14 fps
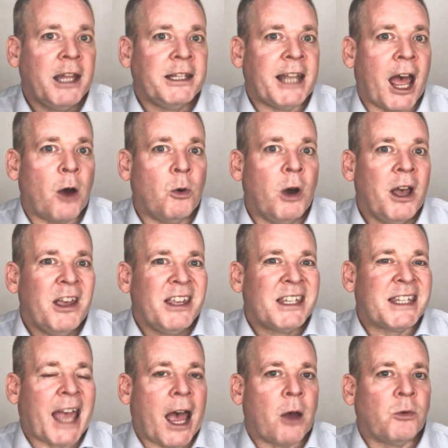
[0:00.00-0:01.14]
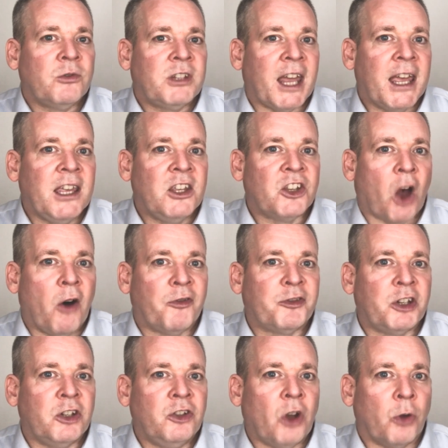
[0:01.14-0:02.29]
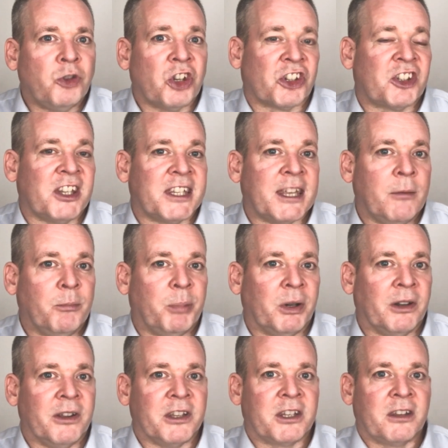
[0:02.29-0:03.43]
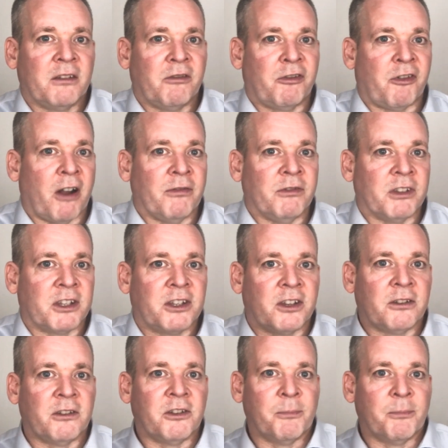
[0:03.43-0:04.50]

Now, sound is often not just as simple as front,